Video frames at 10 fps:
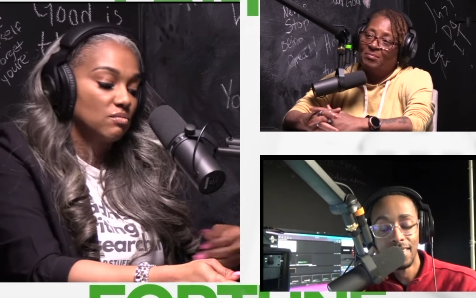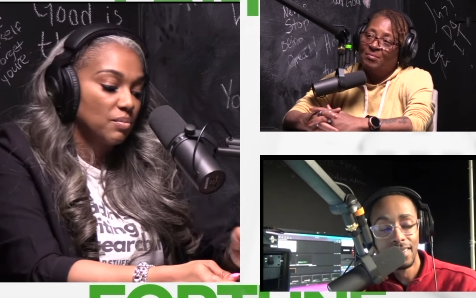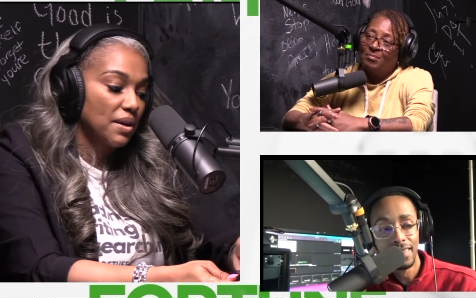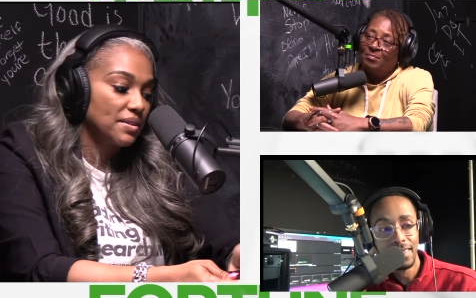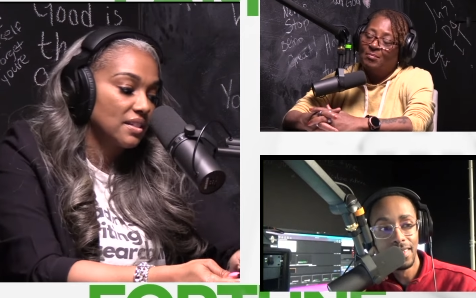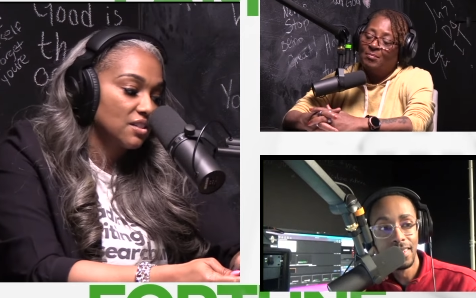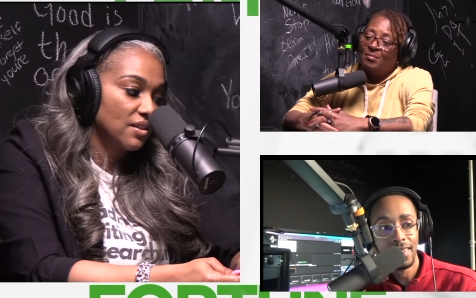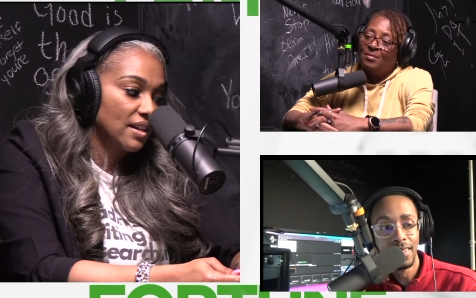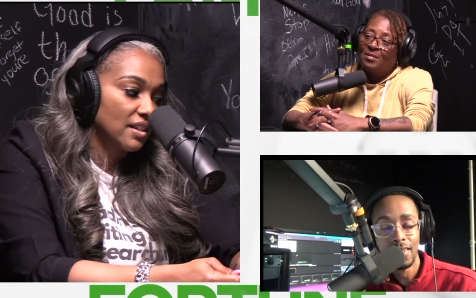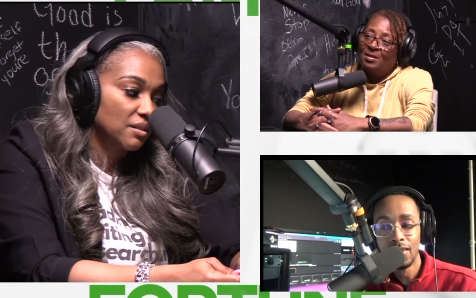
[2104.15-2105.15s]
Speaker 1: parents that are
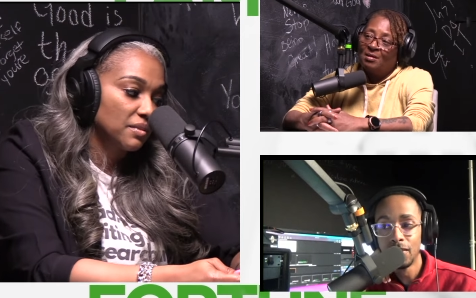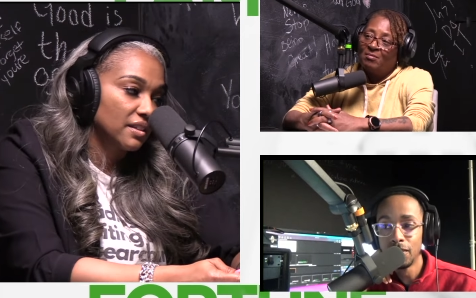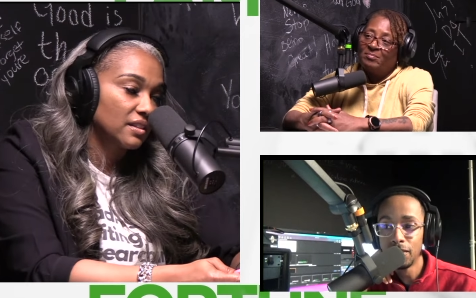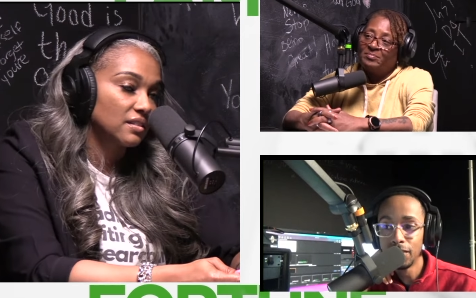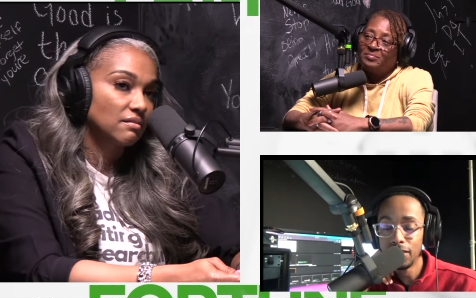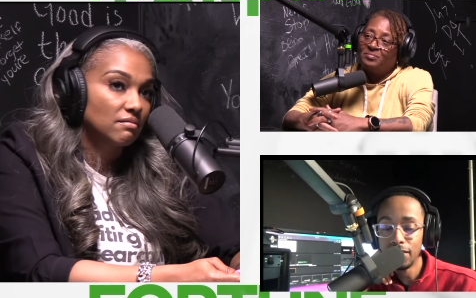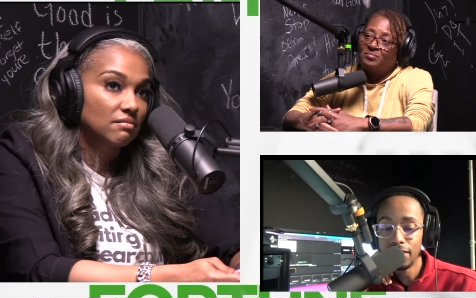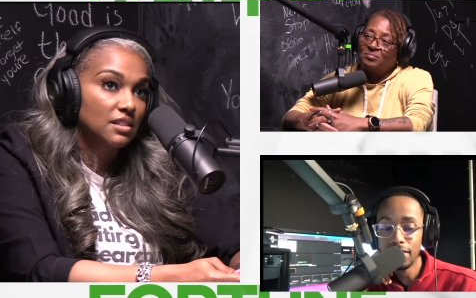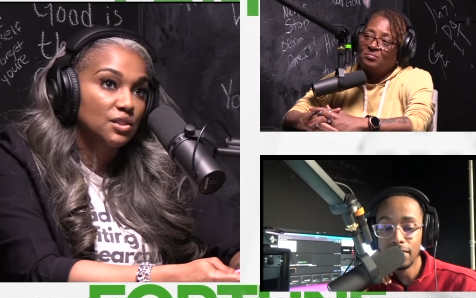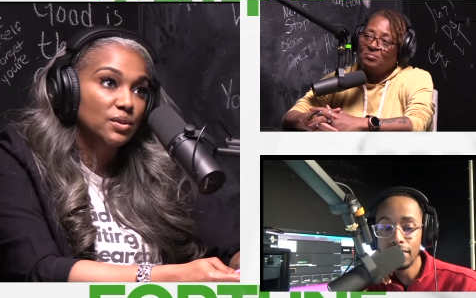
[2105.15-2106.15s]
trying to help their
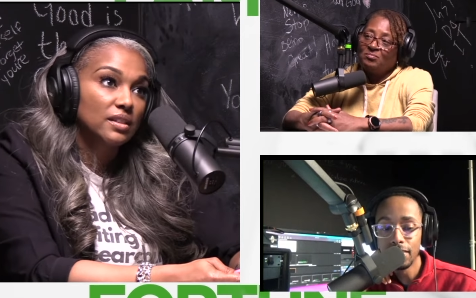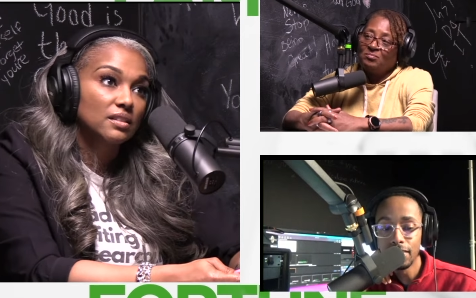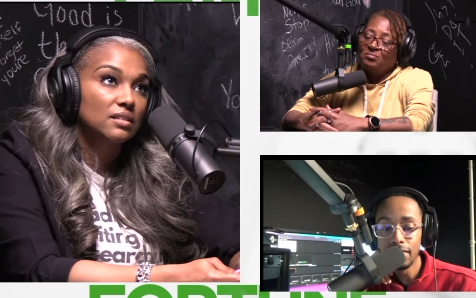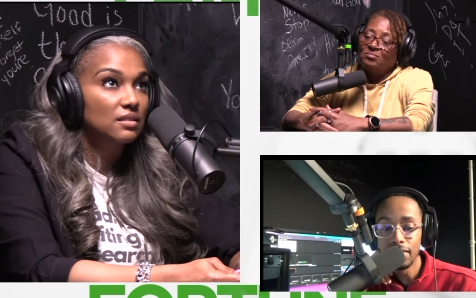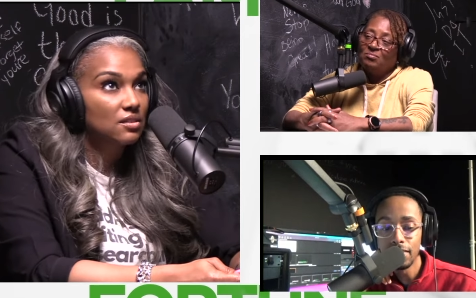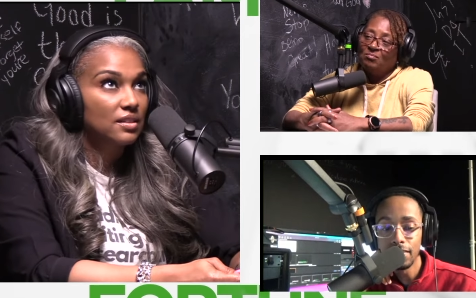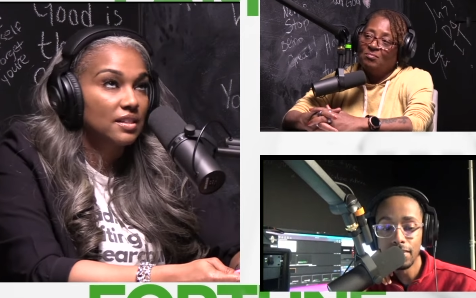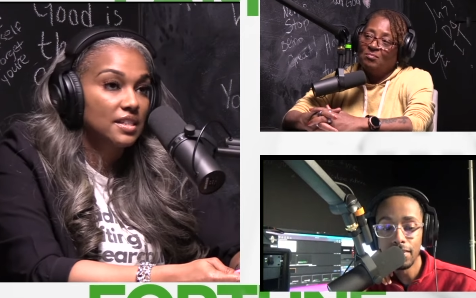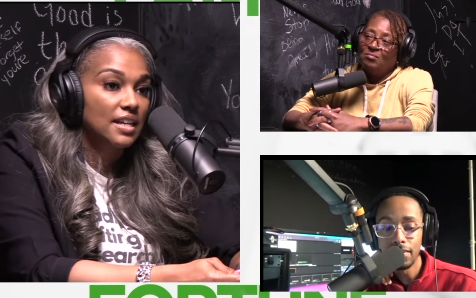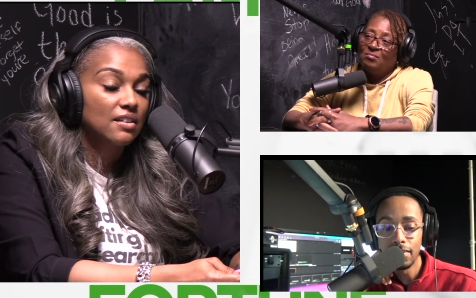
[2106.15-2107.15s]
student or the
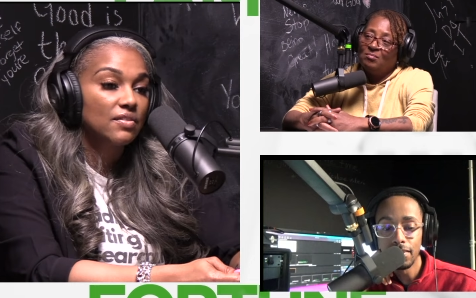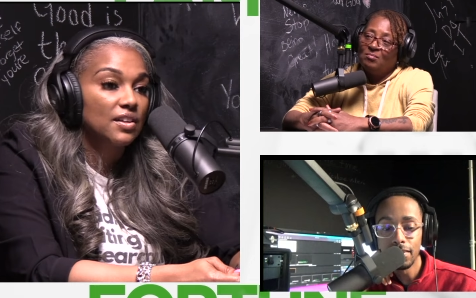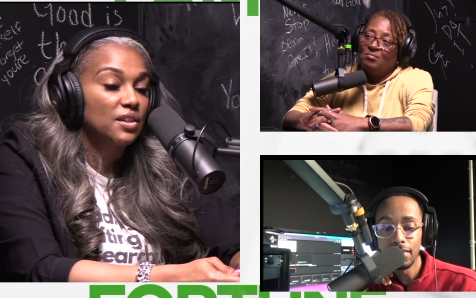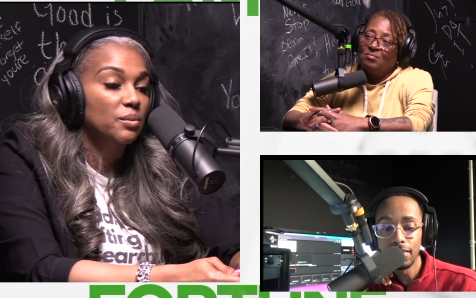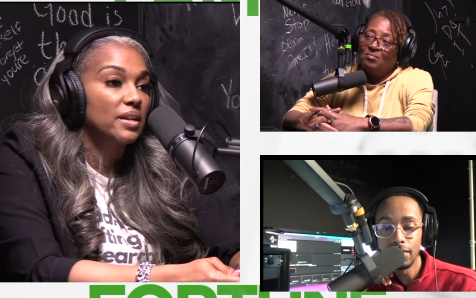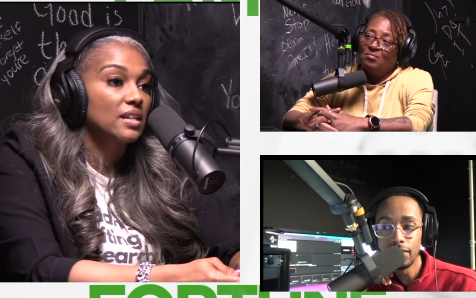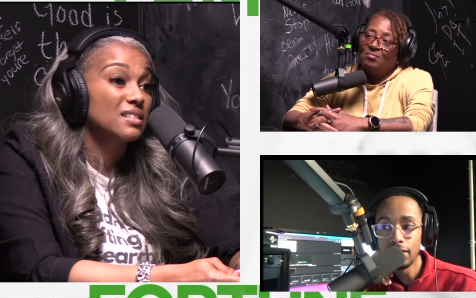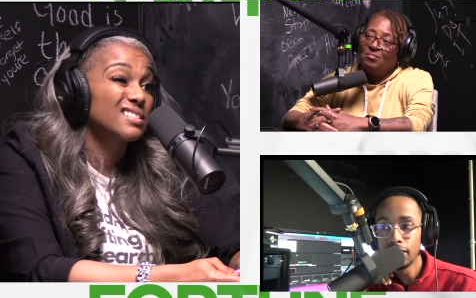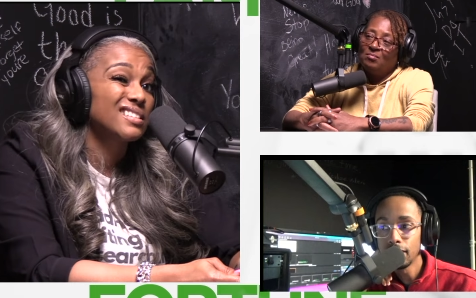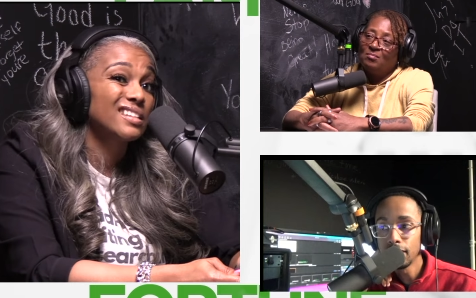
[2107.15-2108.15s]
child finding their way is
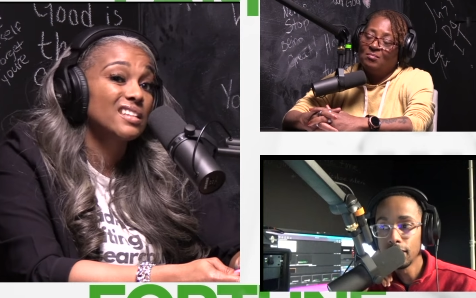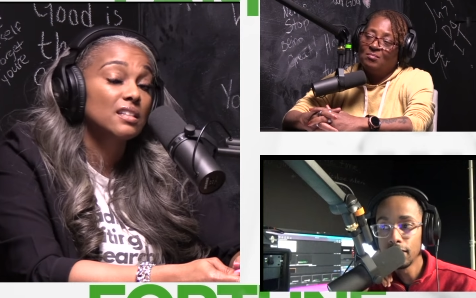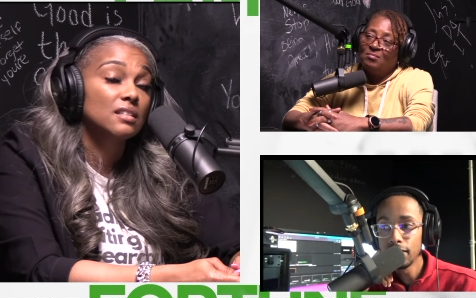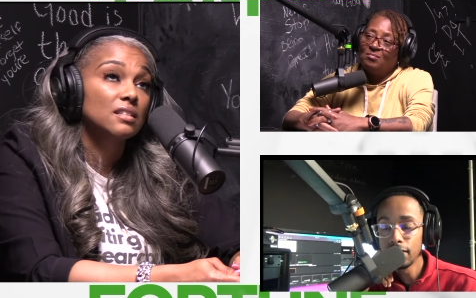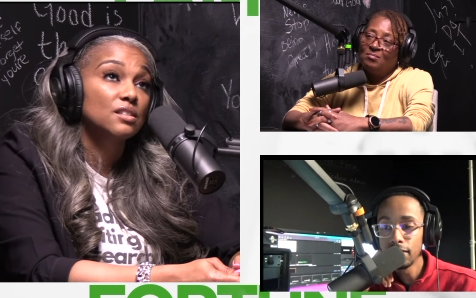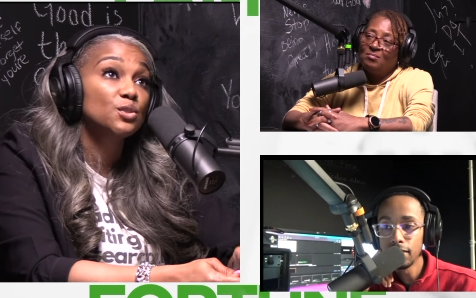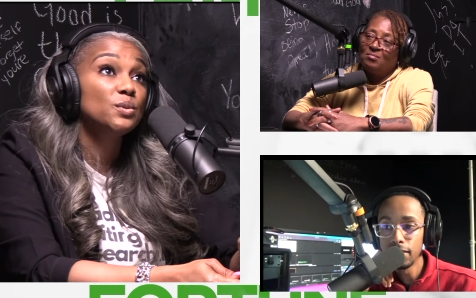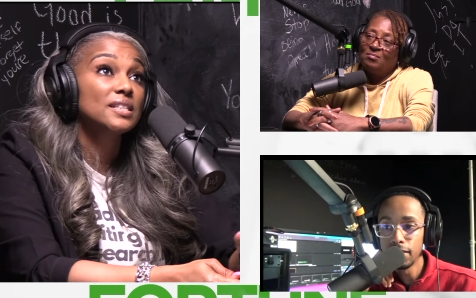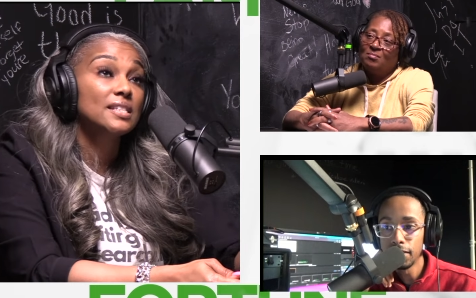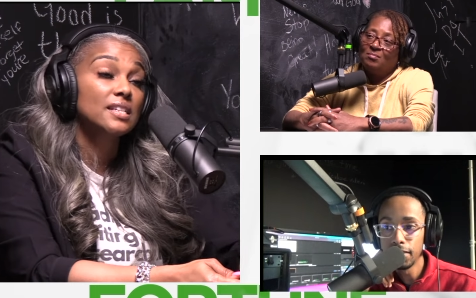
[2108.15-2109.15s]
to attend to
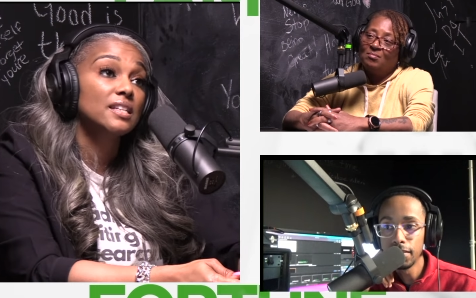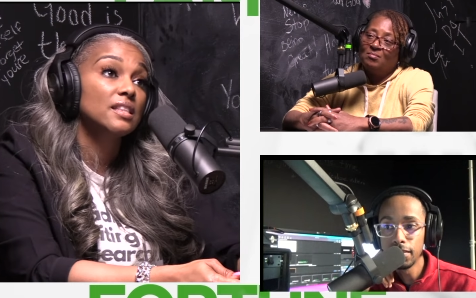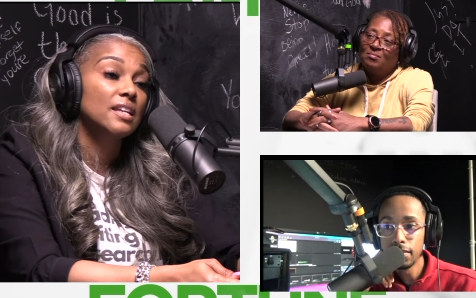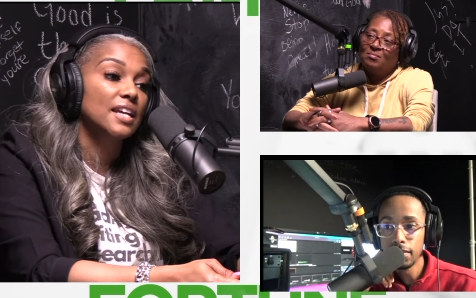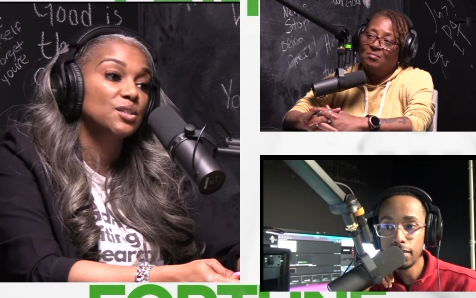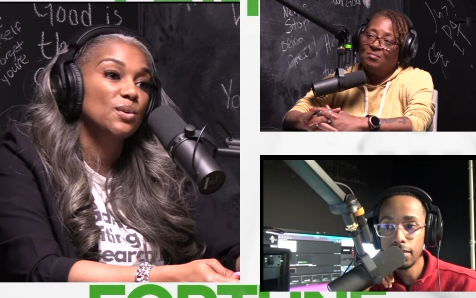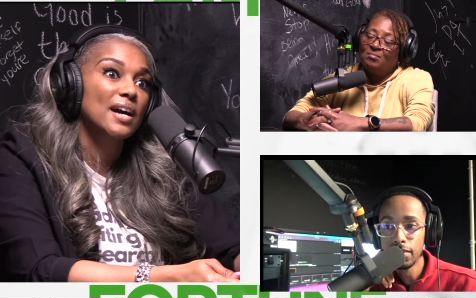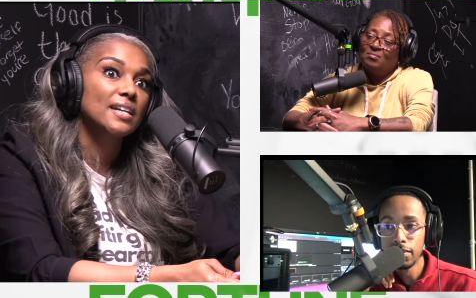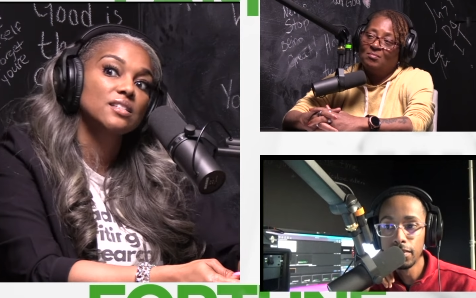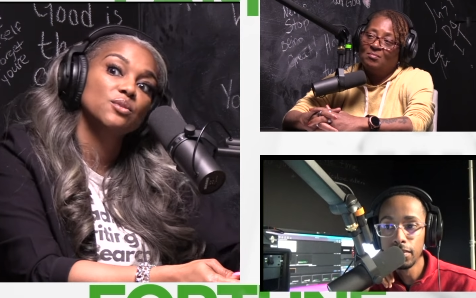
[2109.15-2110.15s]
attend the actual
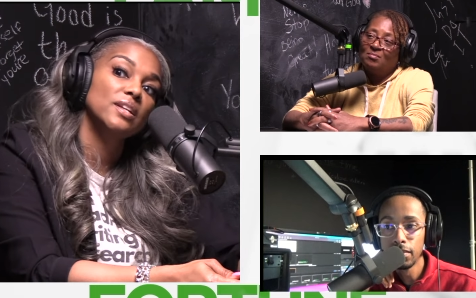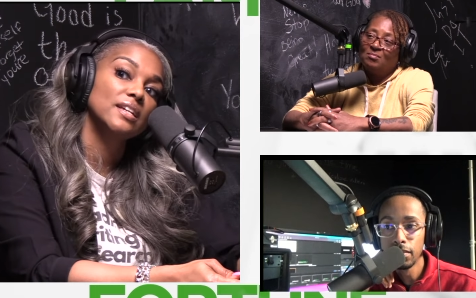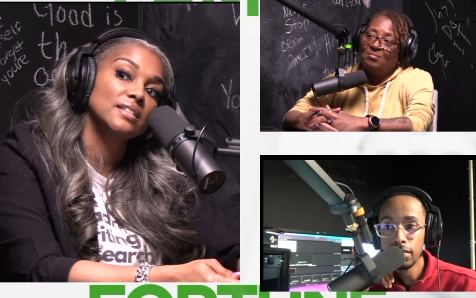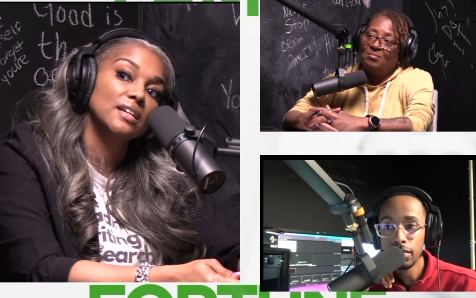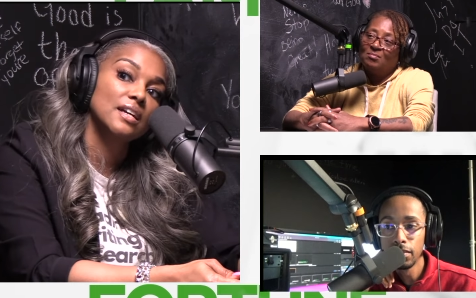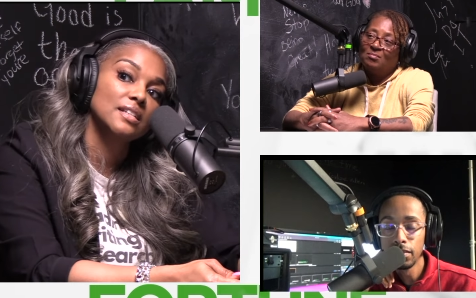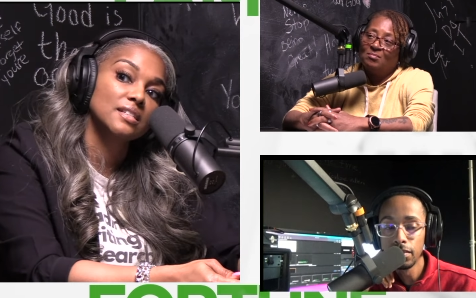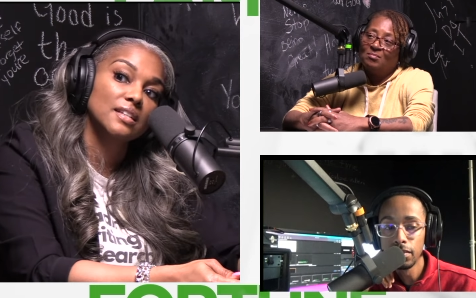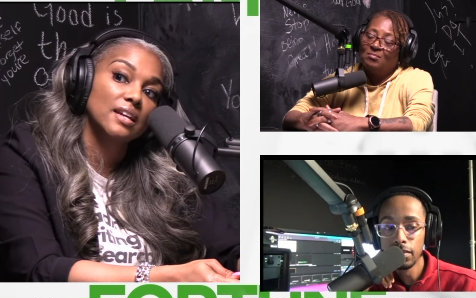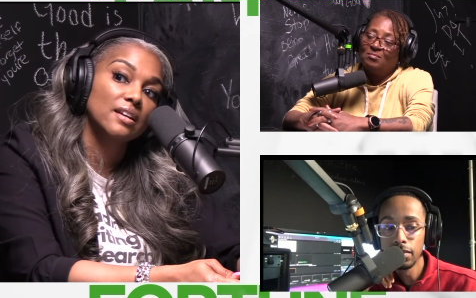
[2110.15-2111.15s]
high school days that colleges
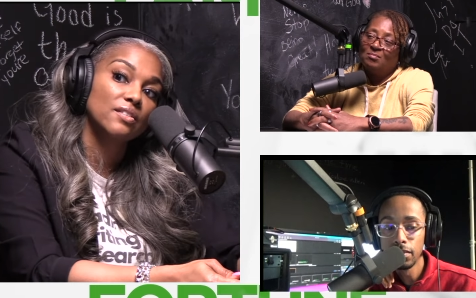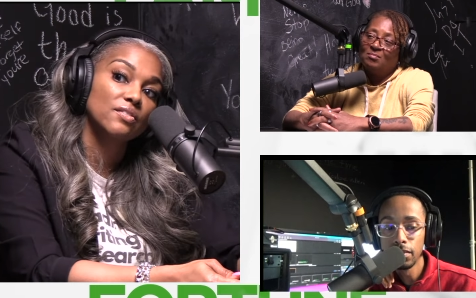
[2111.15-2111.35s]
have,